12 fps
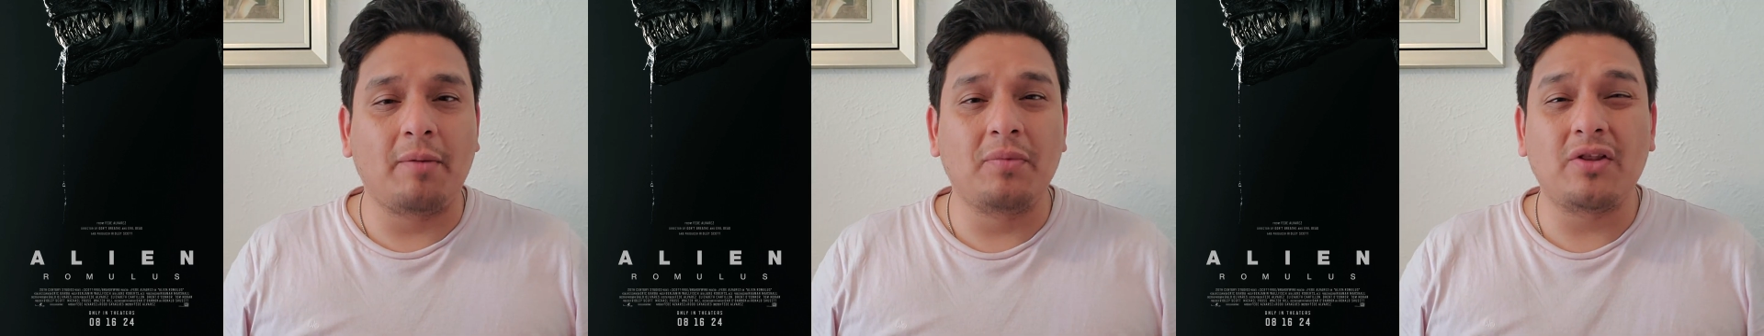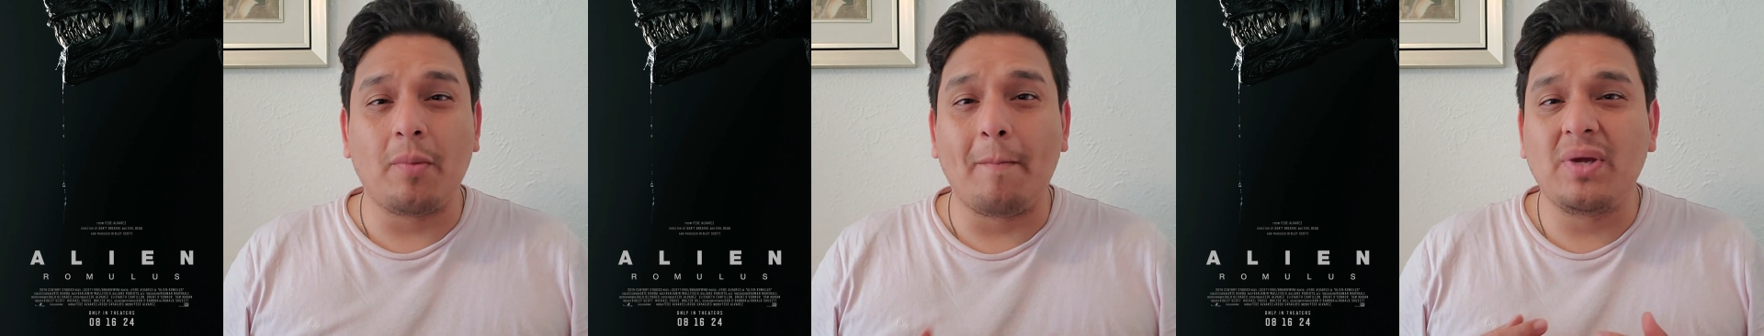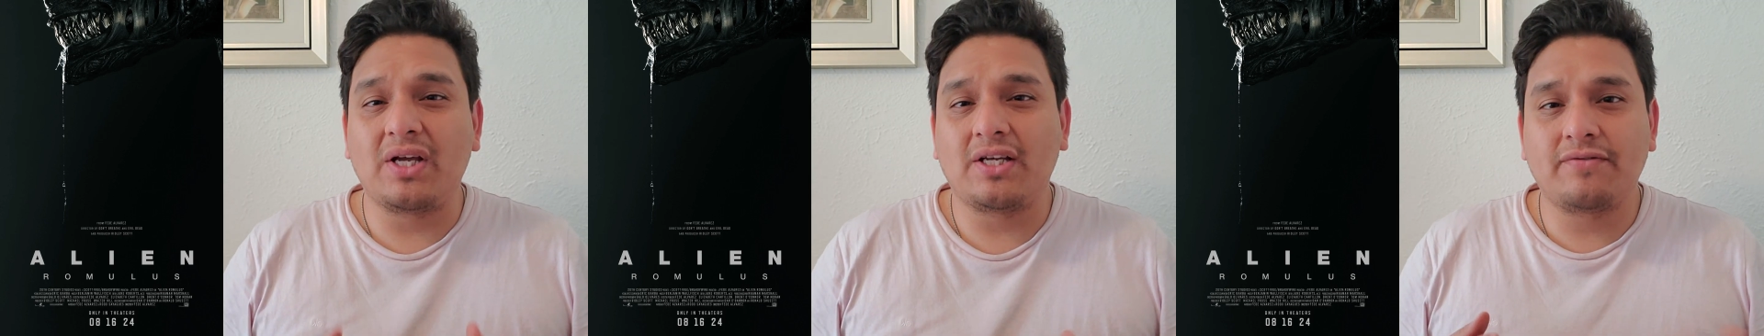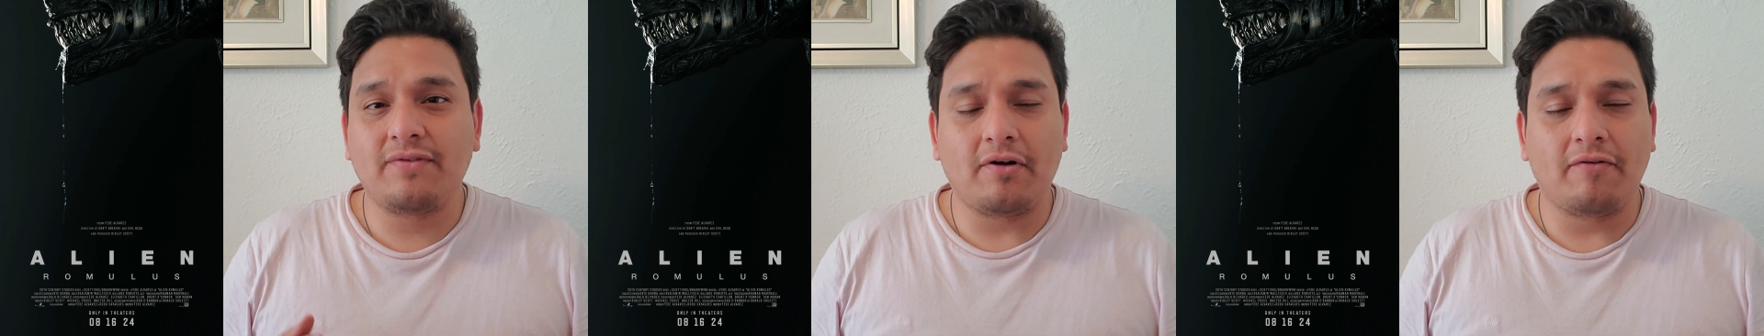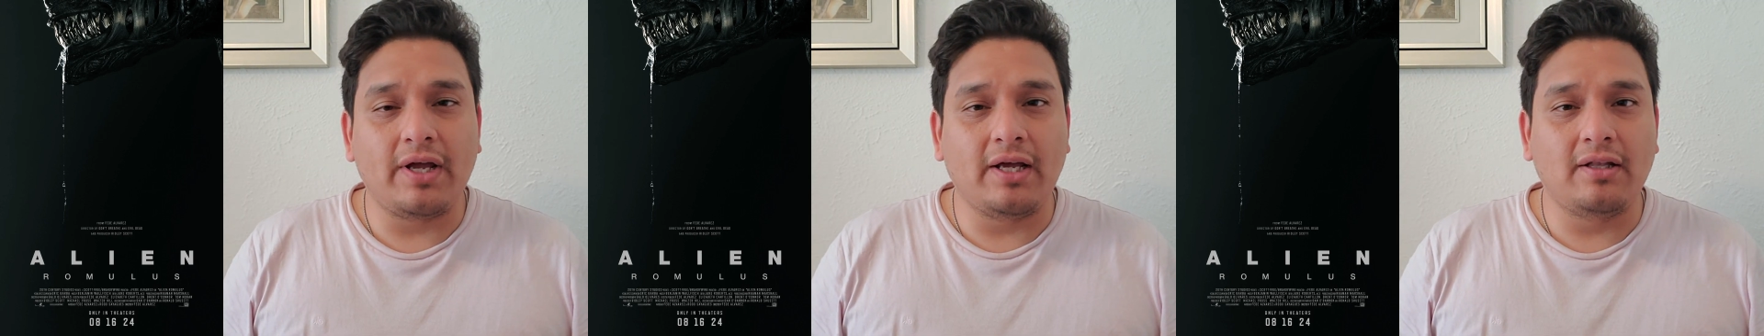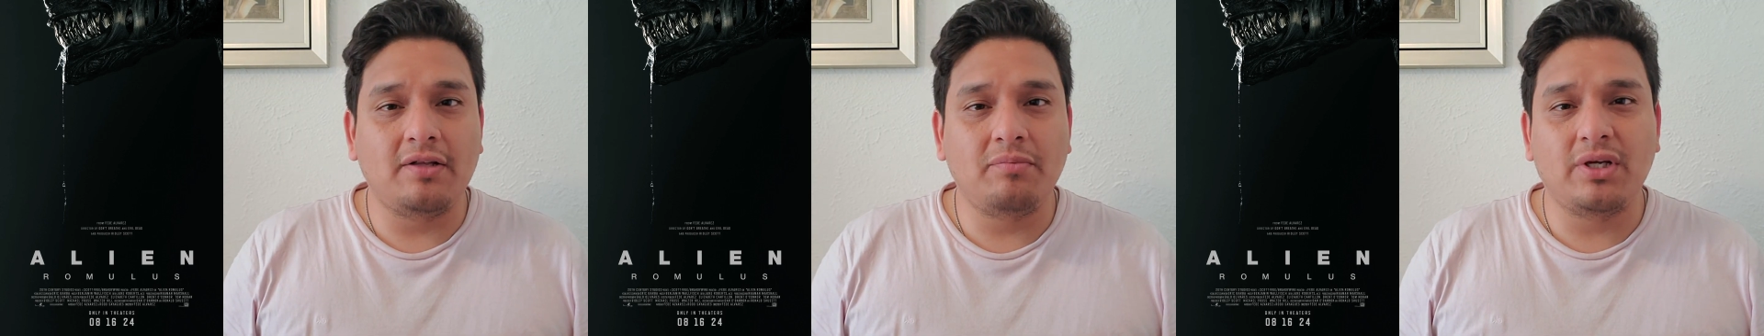I'm not the biggest fan of
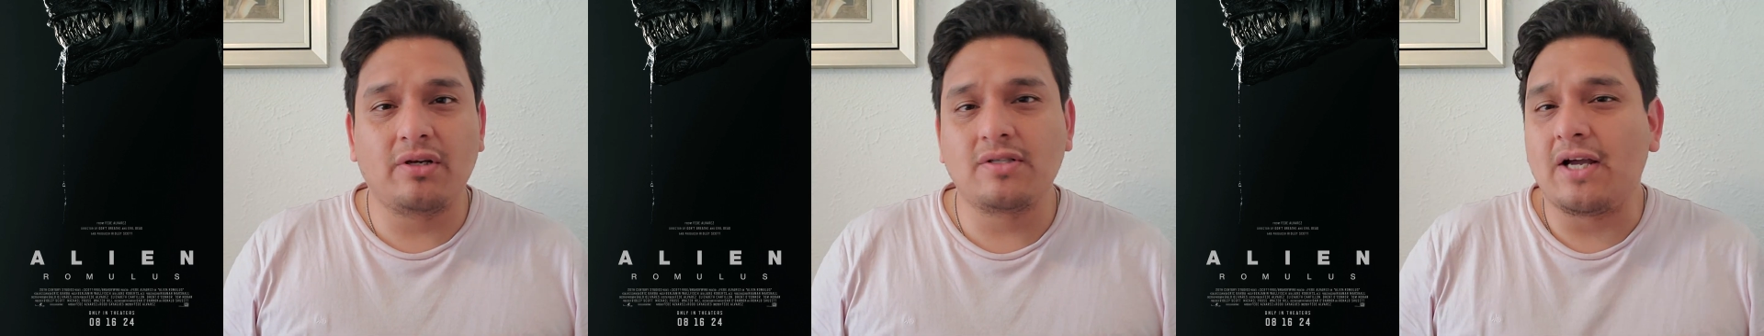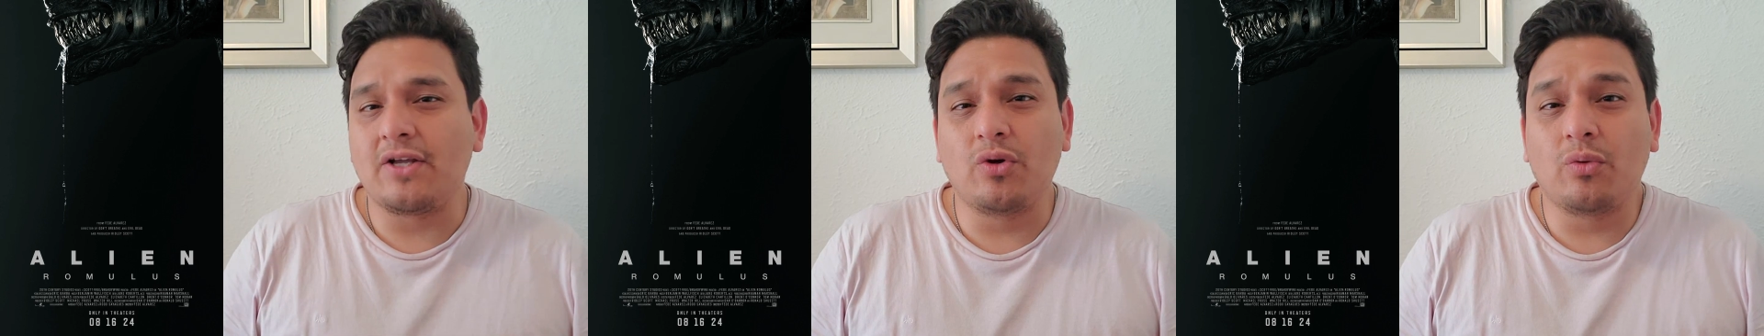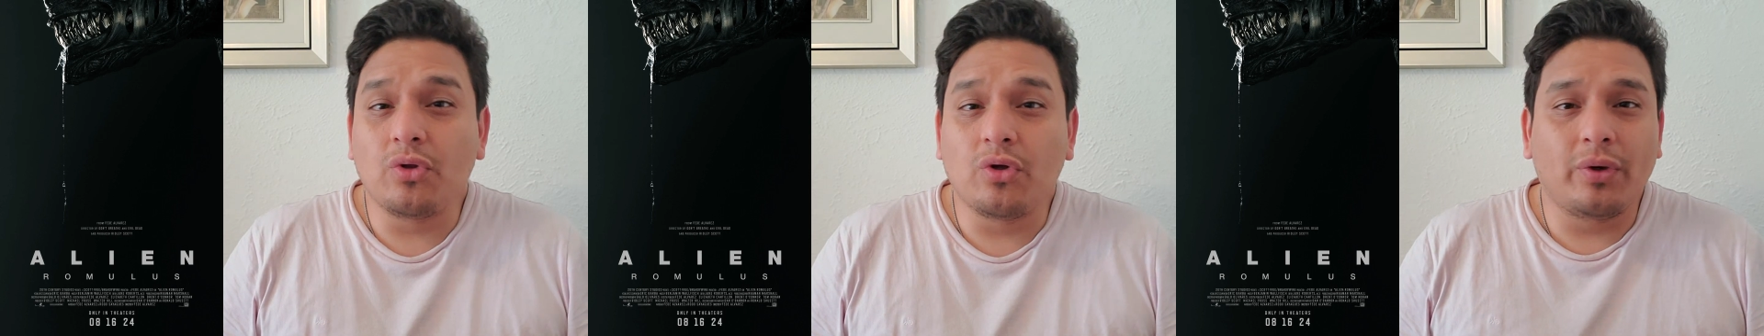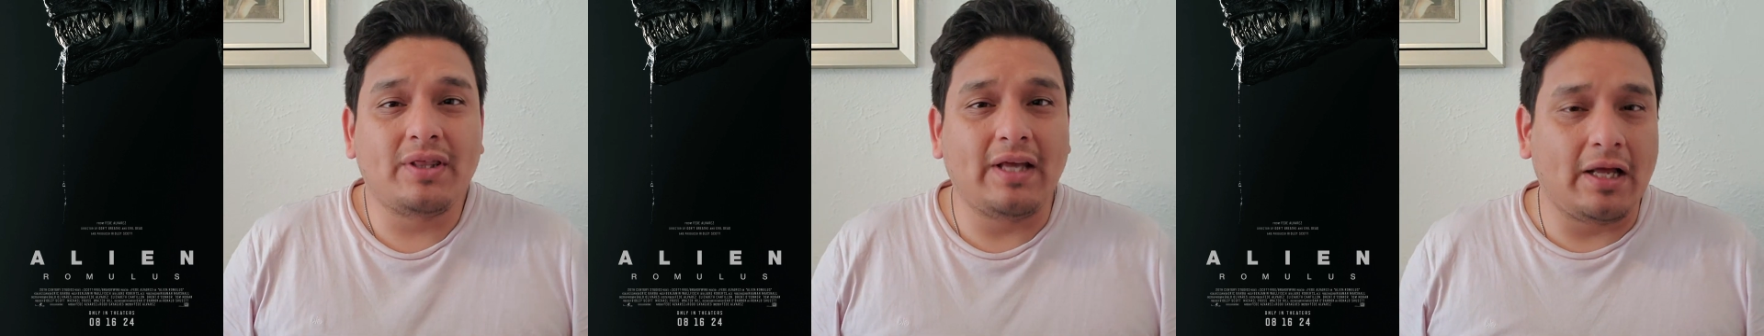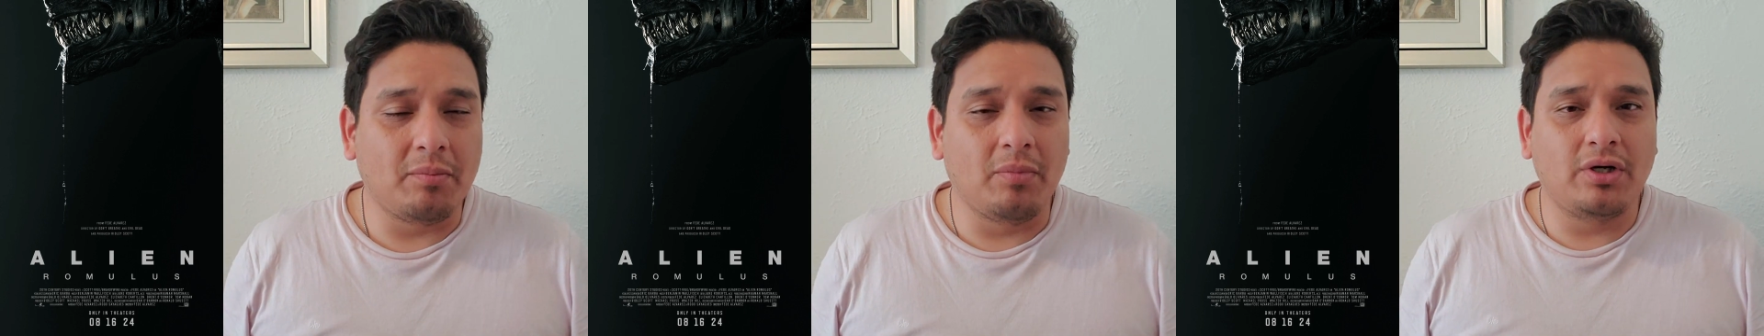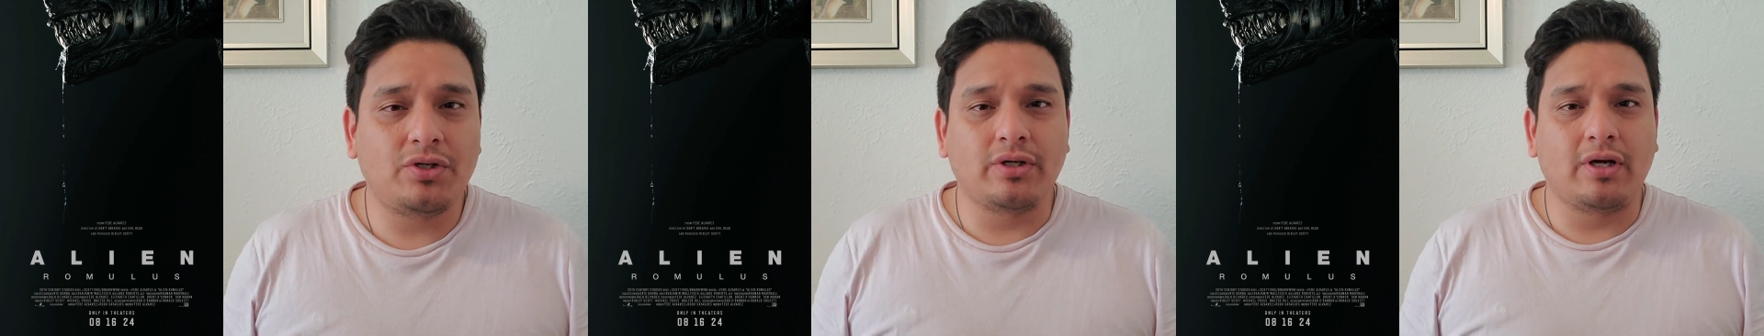Alien because I don't know it that
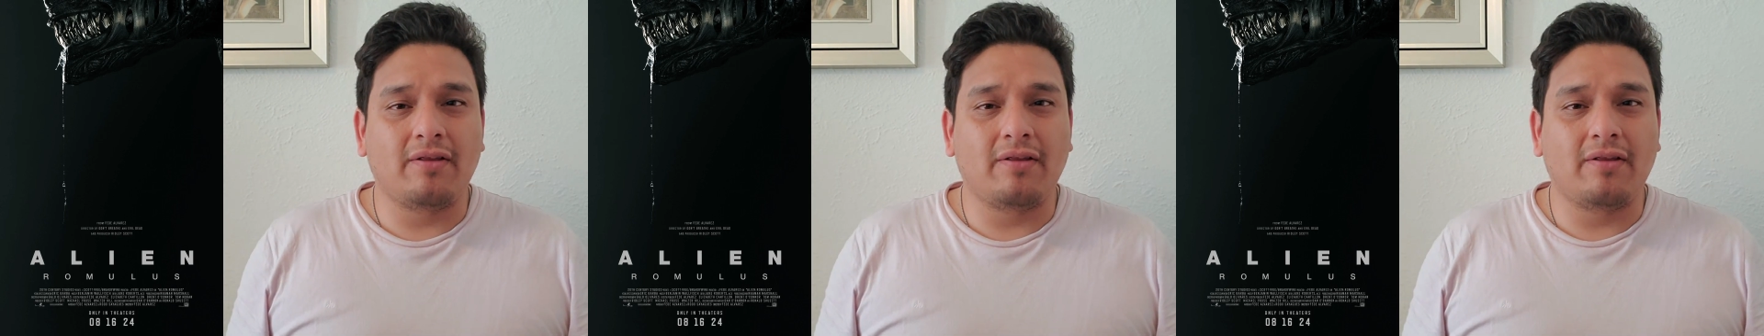much.